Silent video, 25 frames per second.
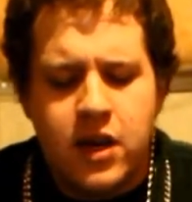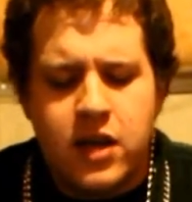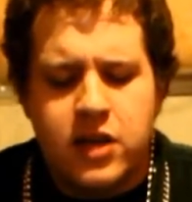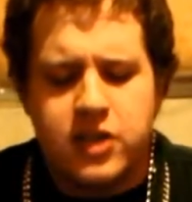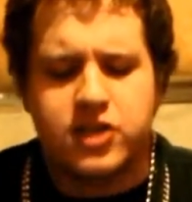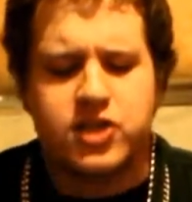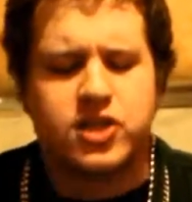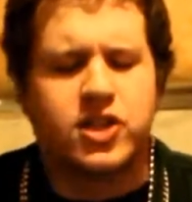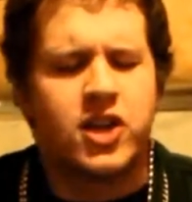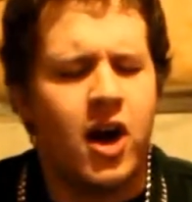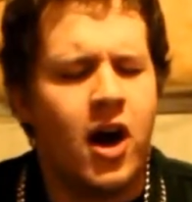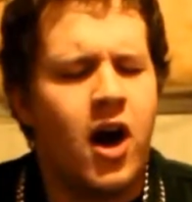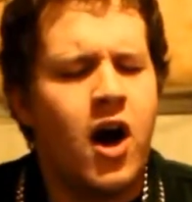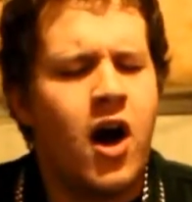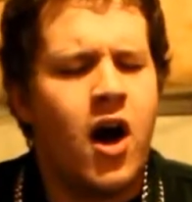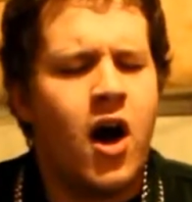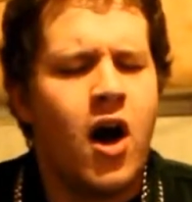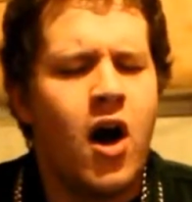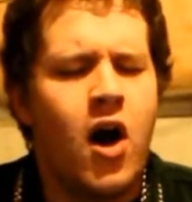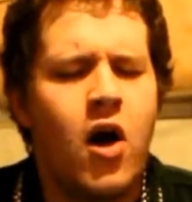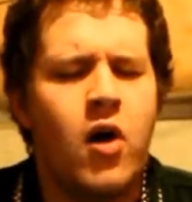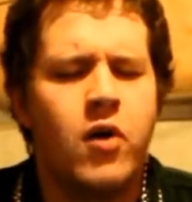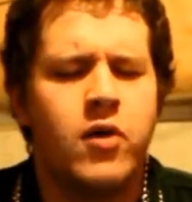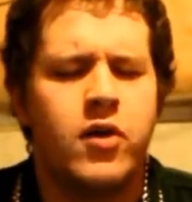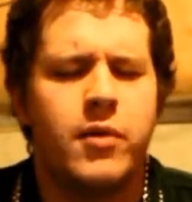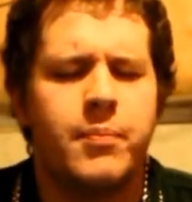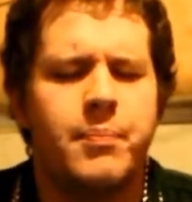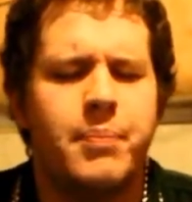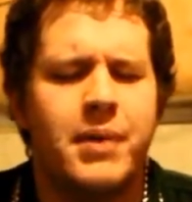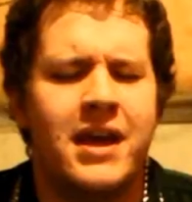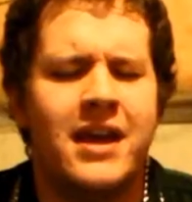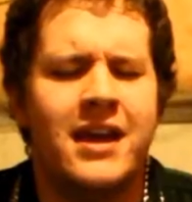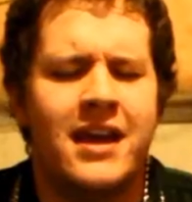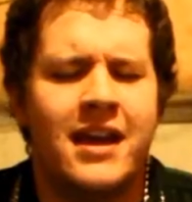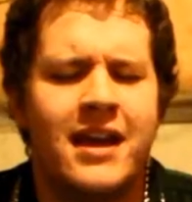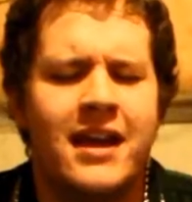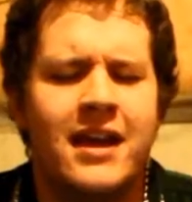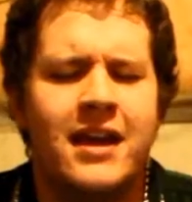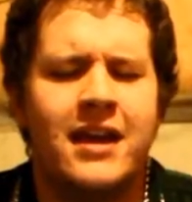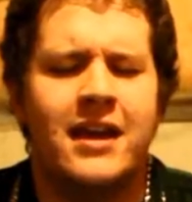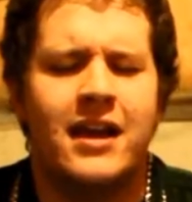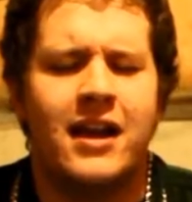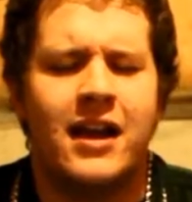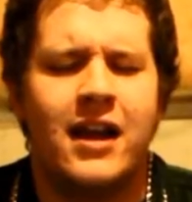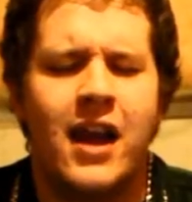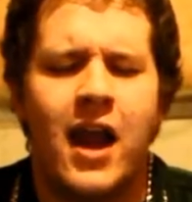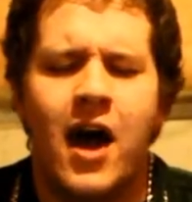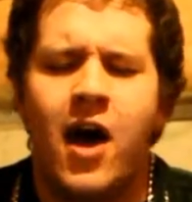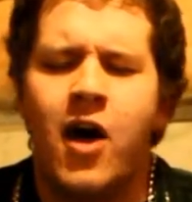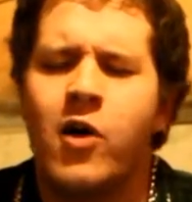is gonna be a
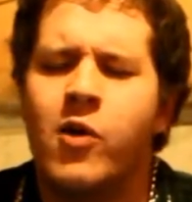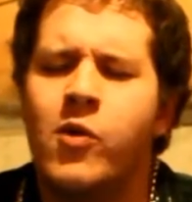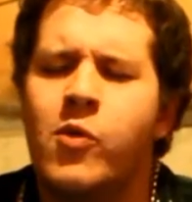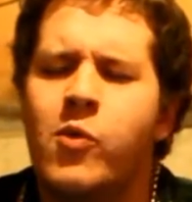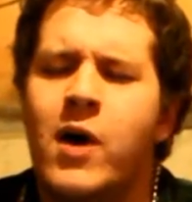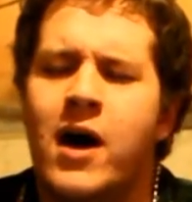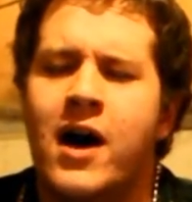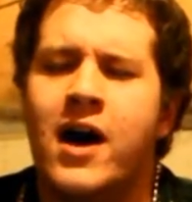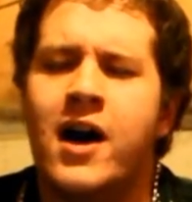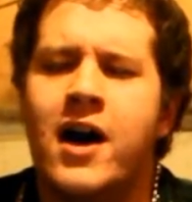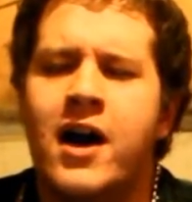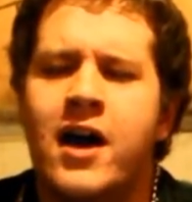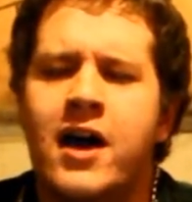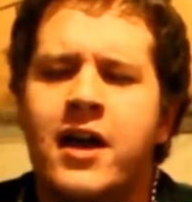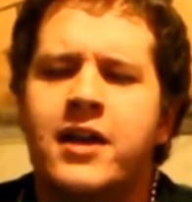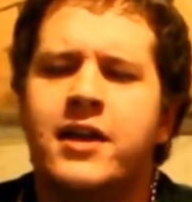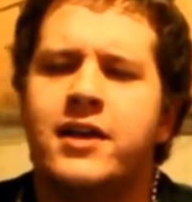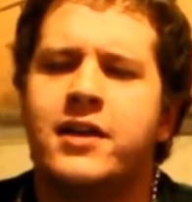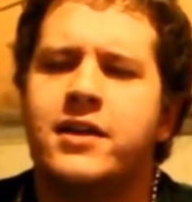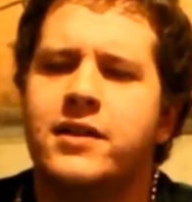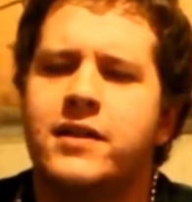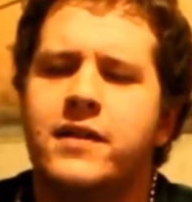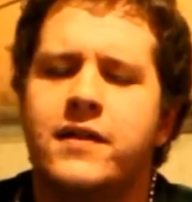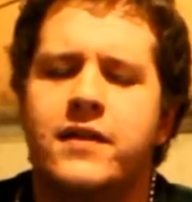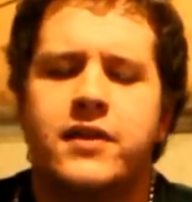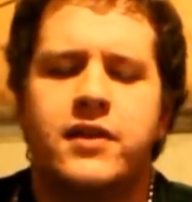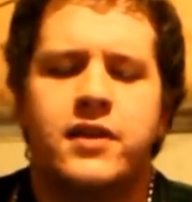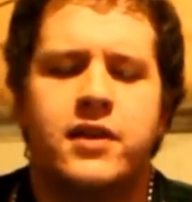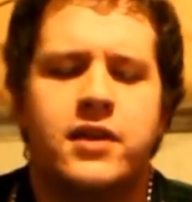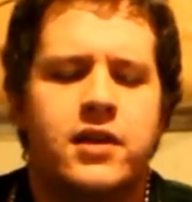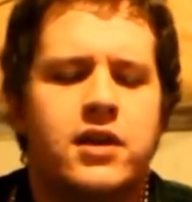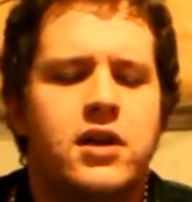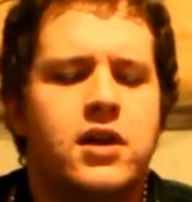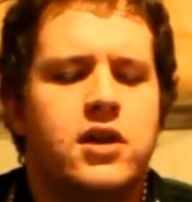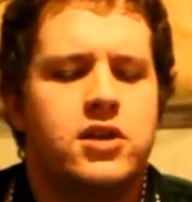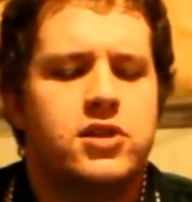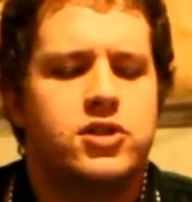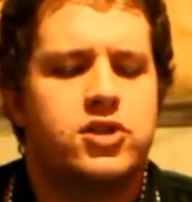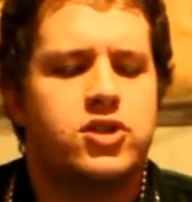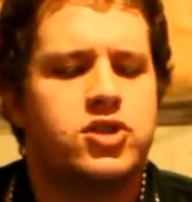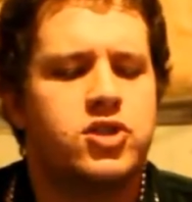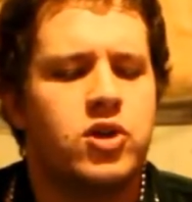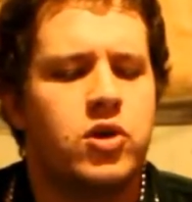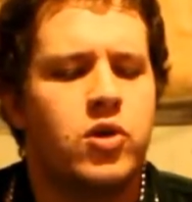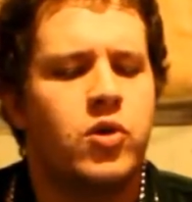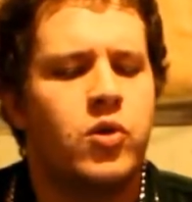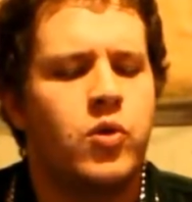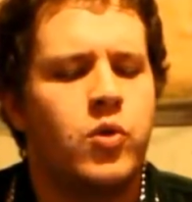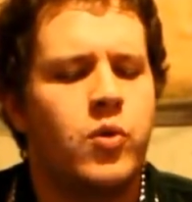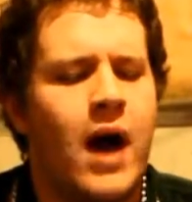long one, so
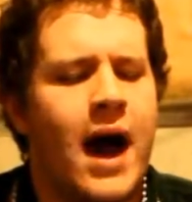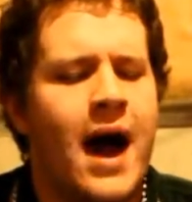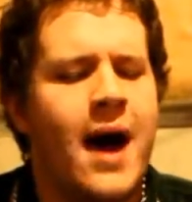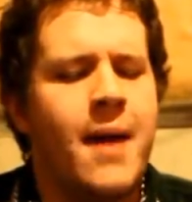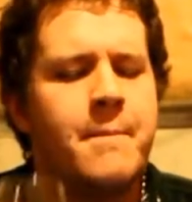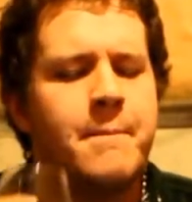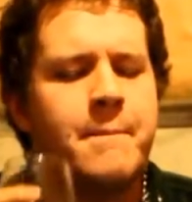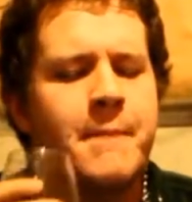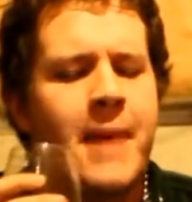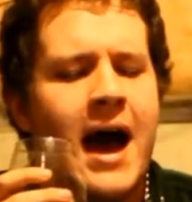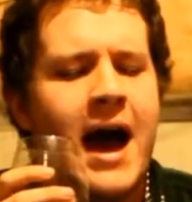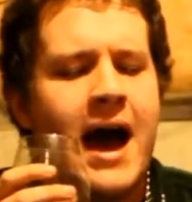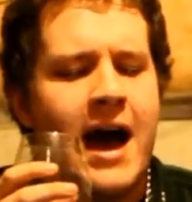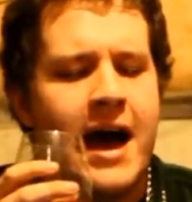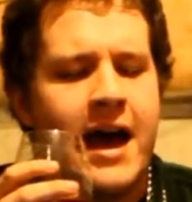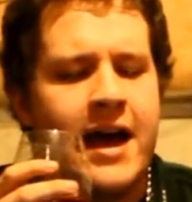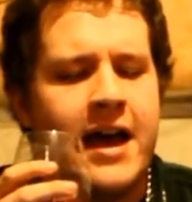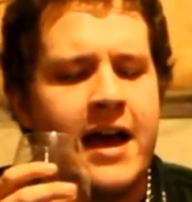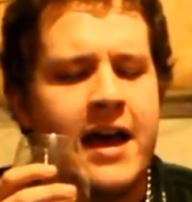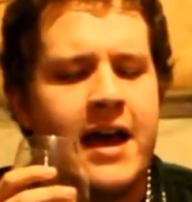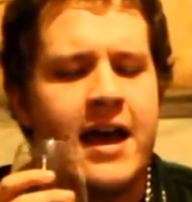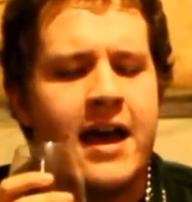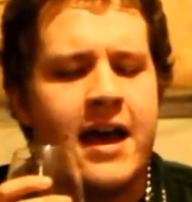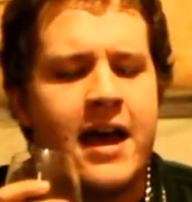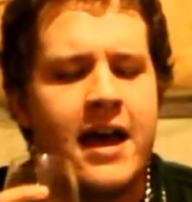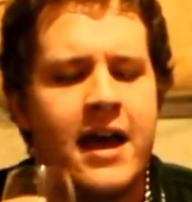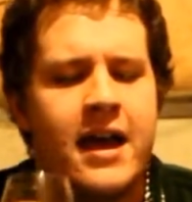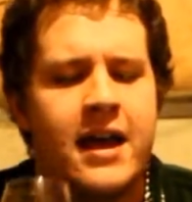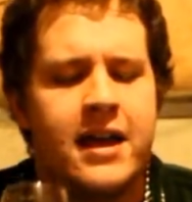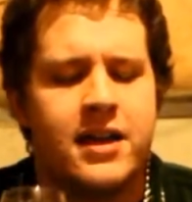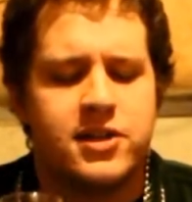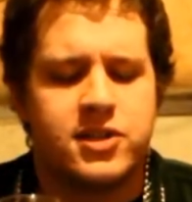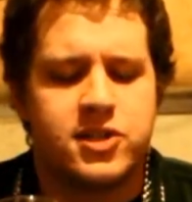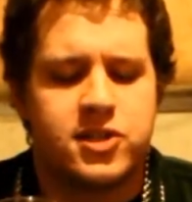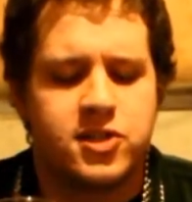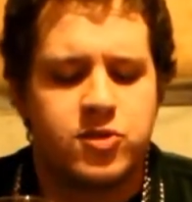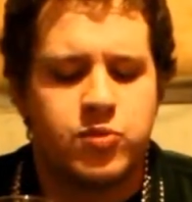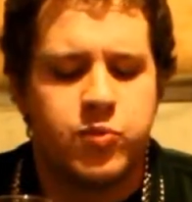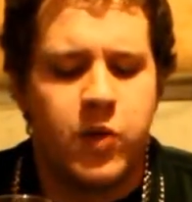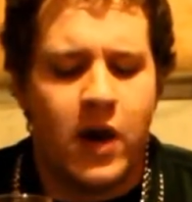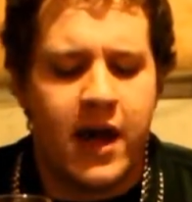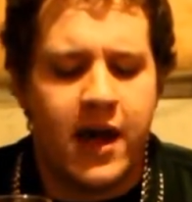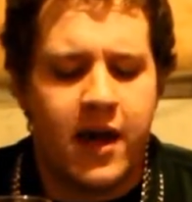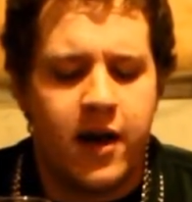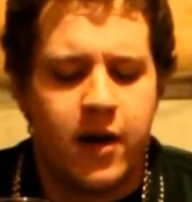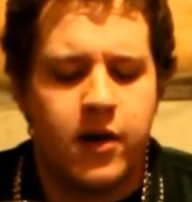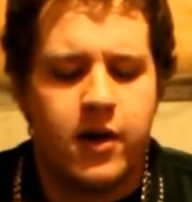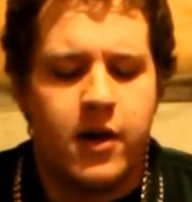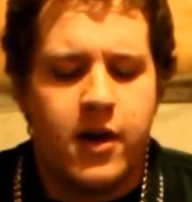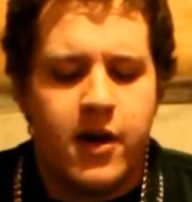I might as
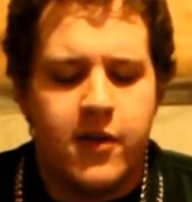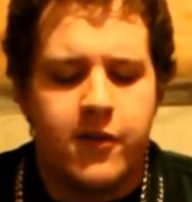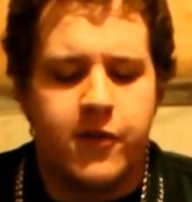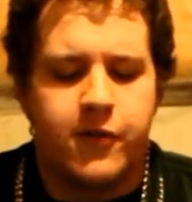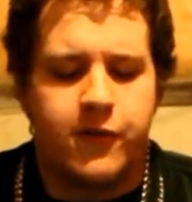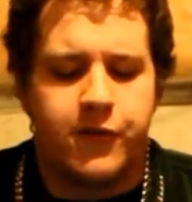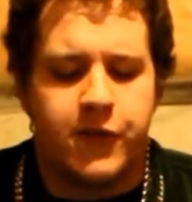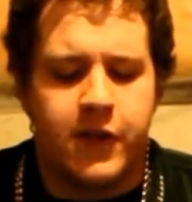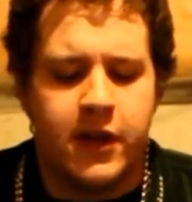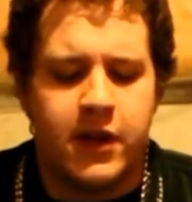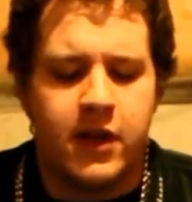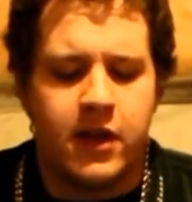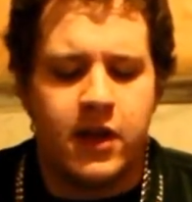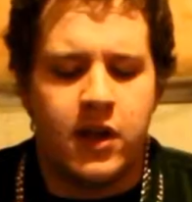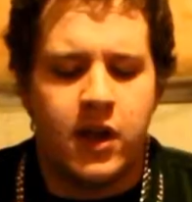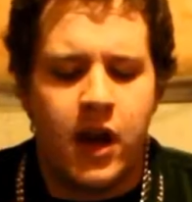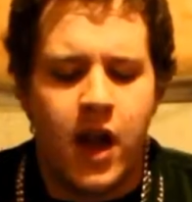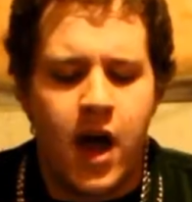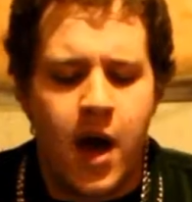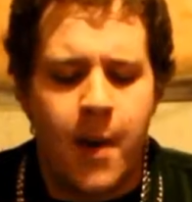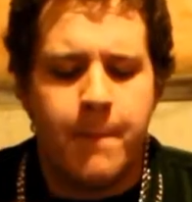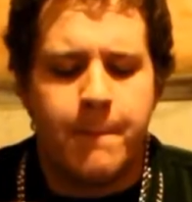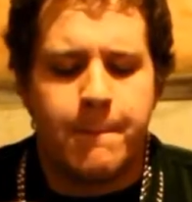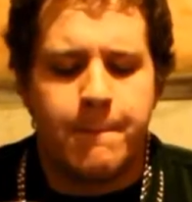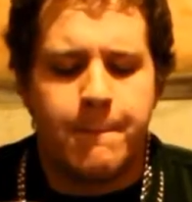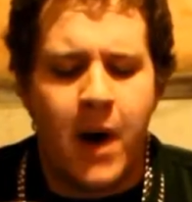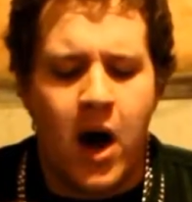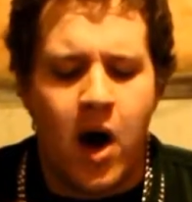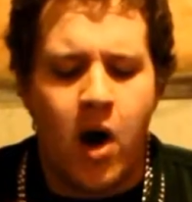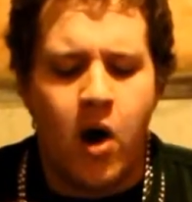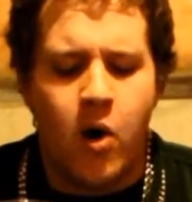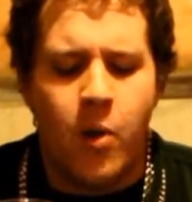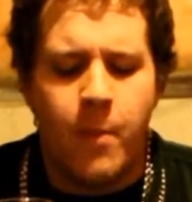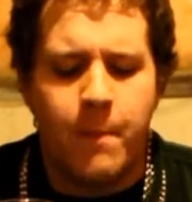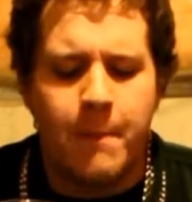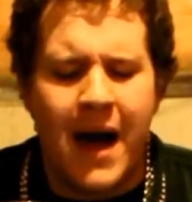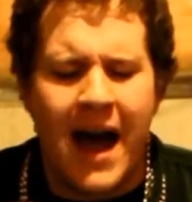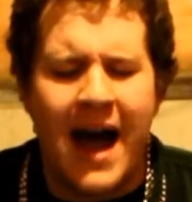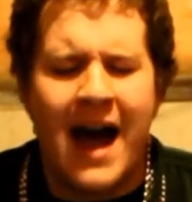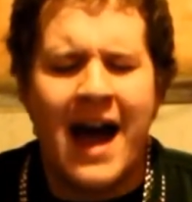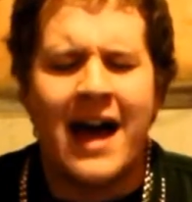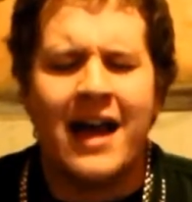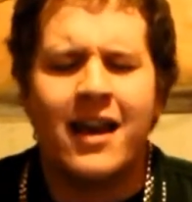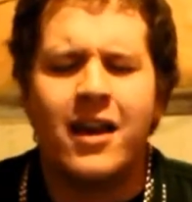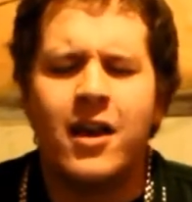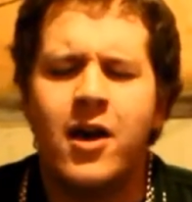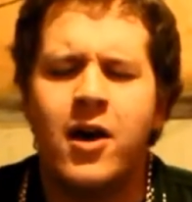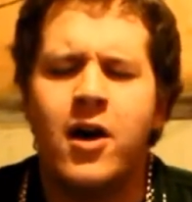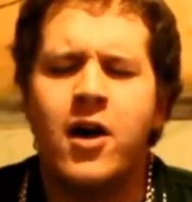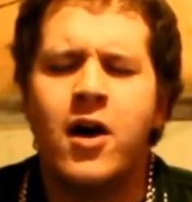well fill up on my
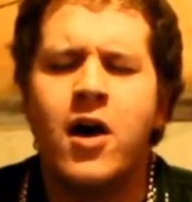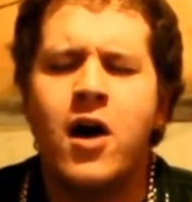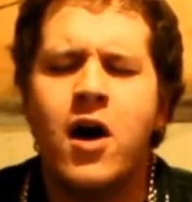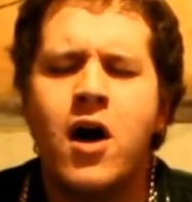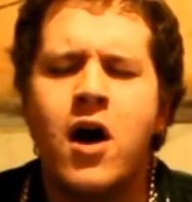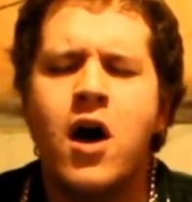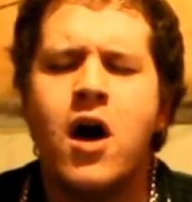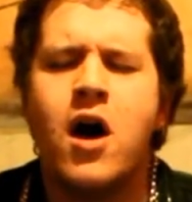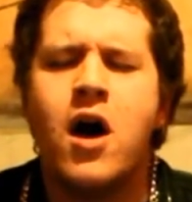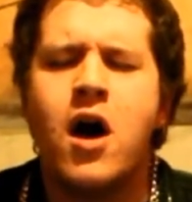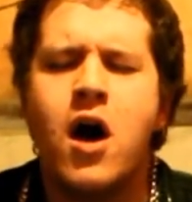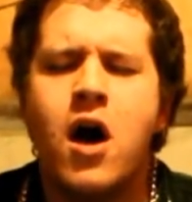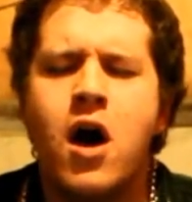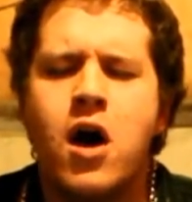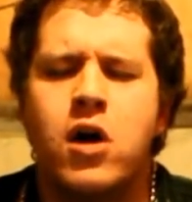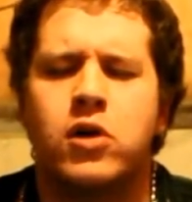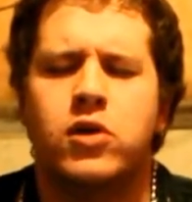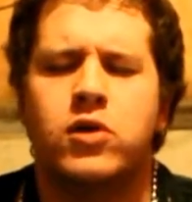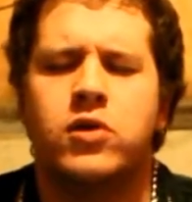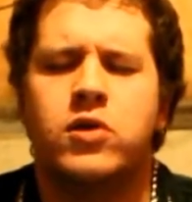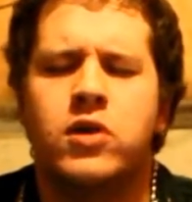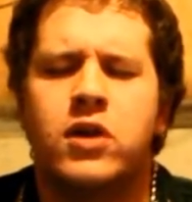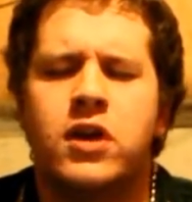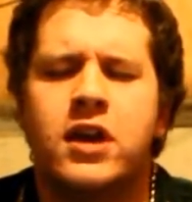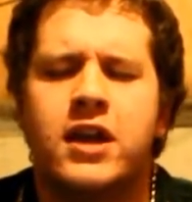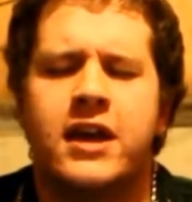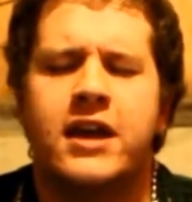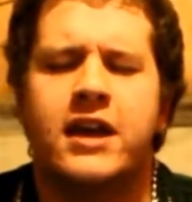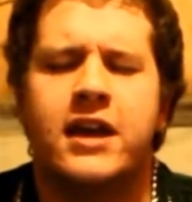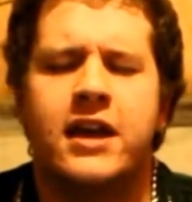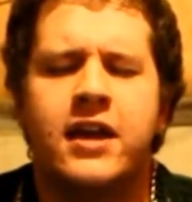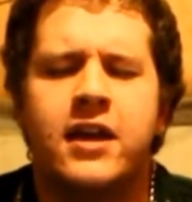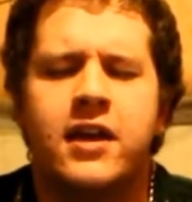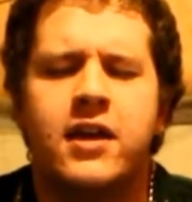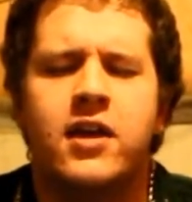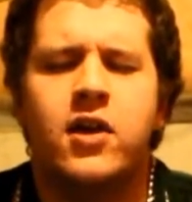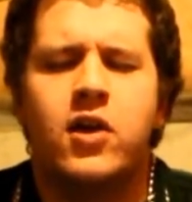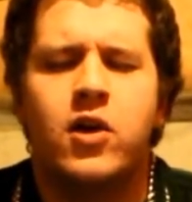lonely.